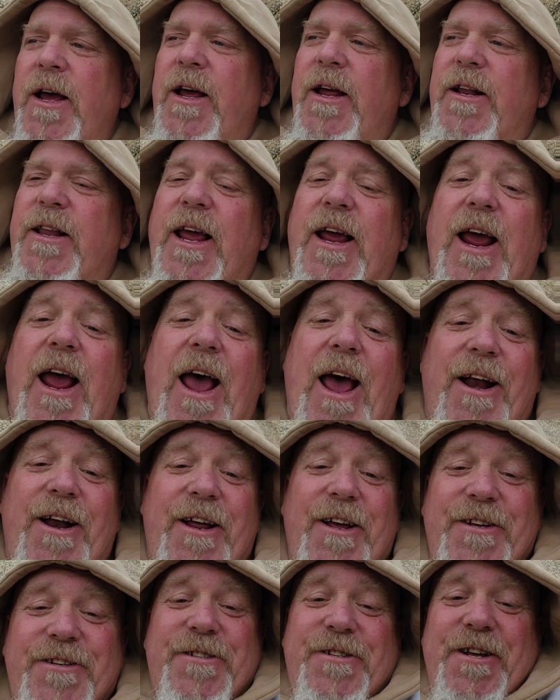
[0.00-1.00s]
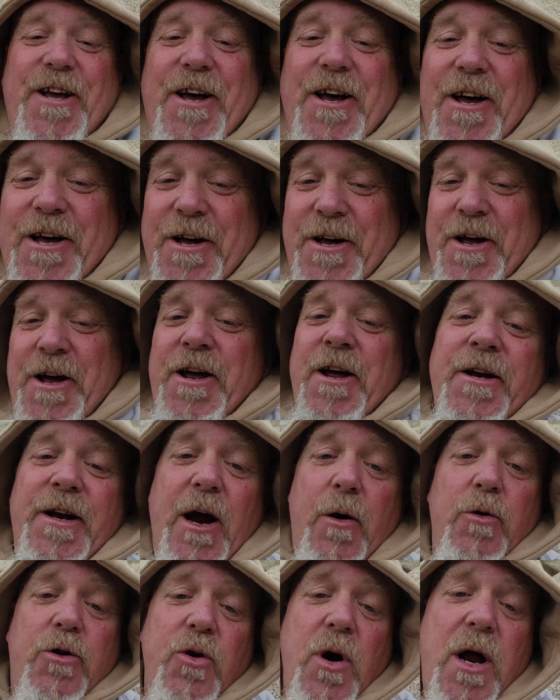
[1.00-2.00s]
they had us. They
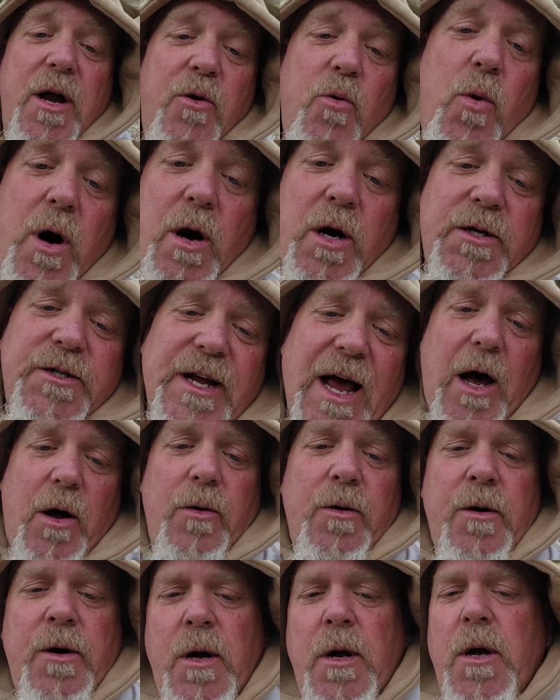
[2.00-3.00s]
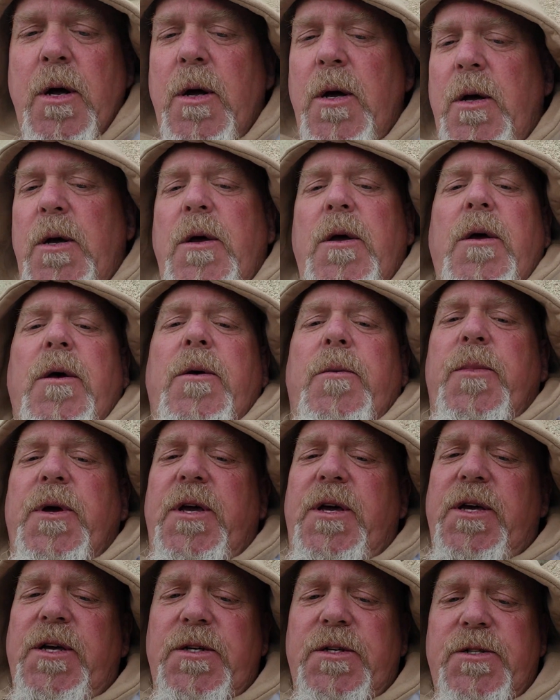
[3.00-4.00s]
were trying to wear us out
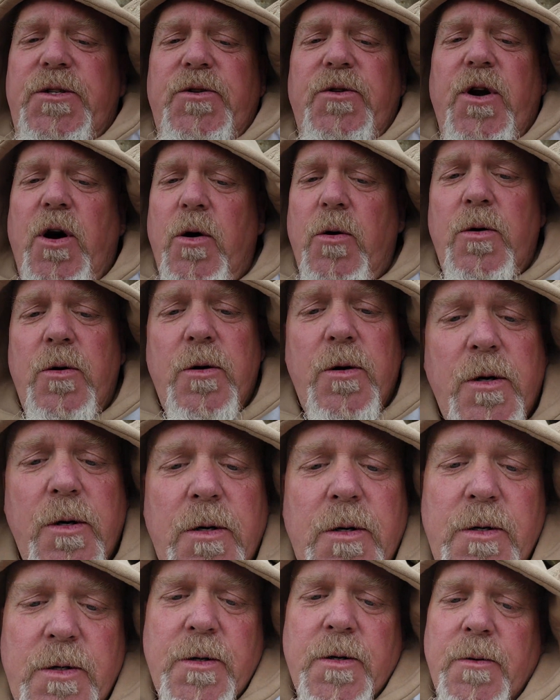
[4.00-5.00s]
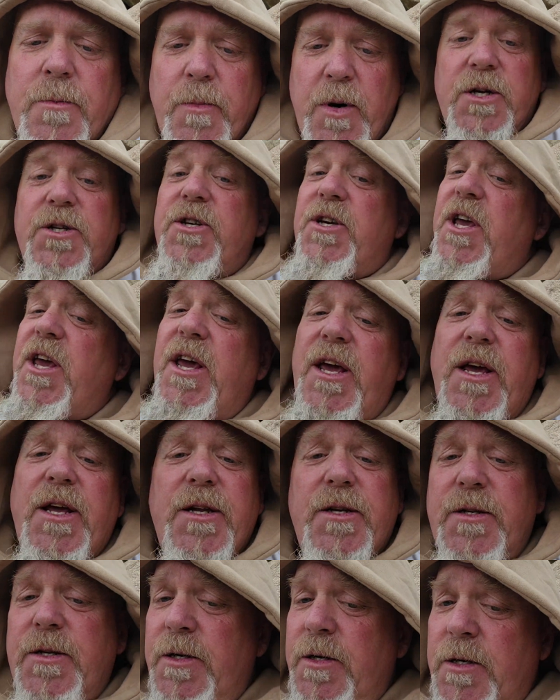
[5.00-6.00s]
because, you know, a bunch of
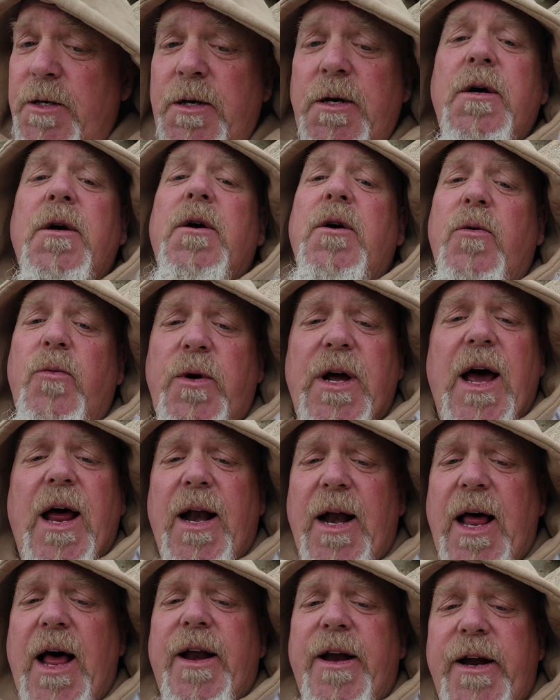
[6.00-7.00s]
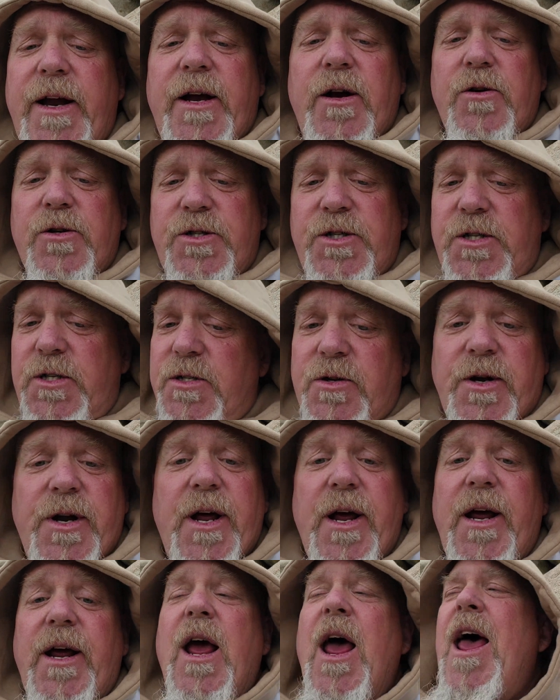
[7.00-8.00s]
kids. We got a lot of energy, so
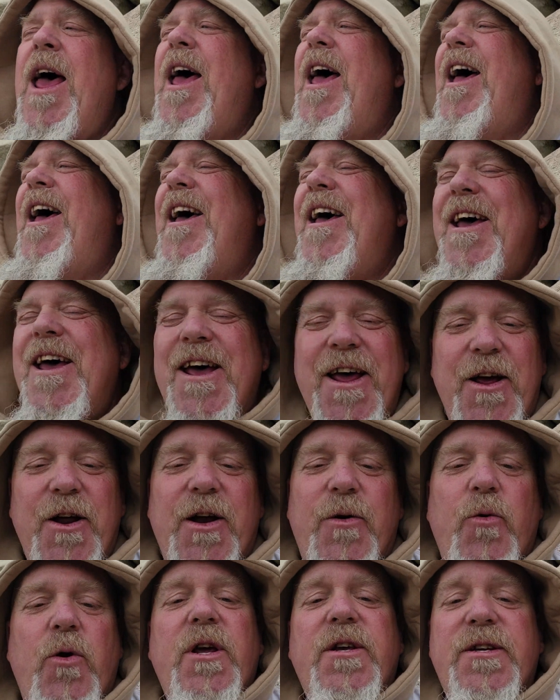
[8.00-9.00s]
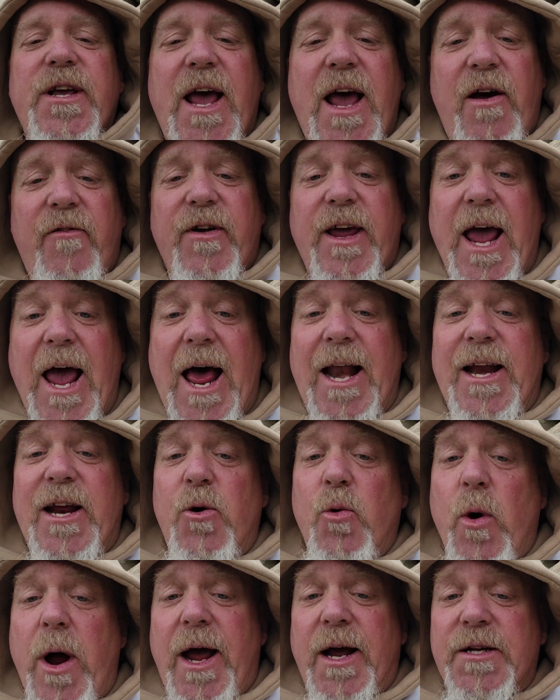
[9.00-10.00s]
we used to have Cali
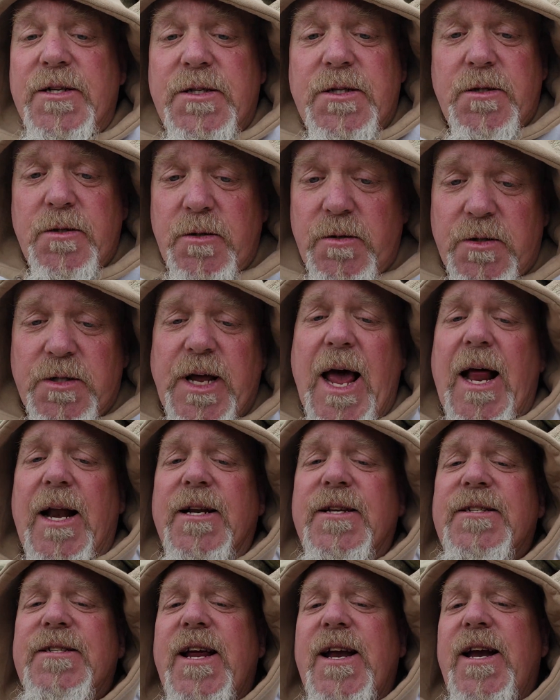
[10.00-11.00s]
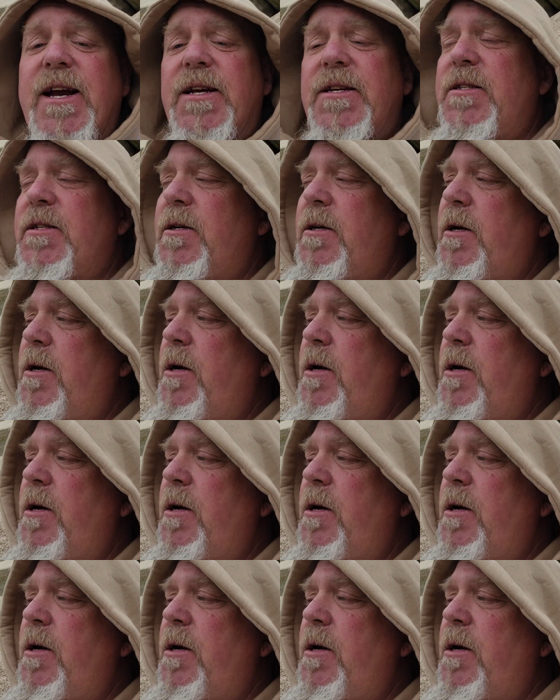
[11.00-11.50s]
Rex. It was calisthenics,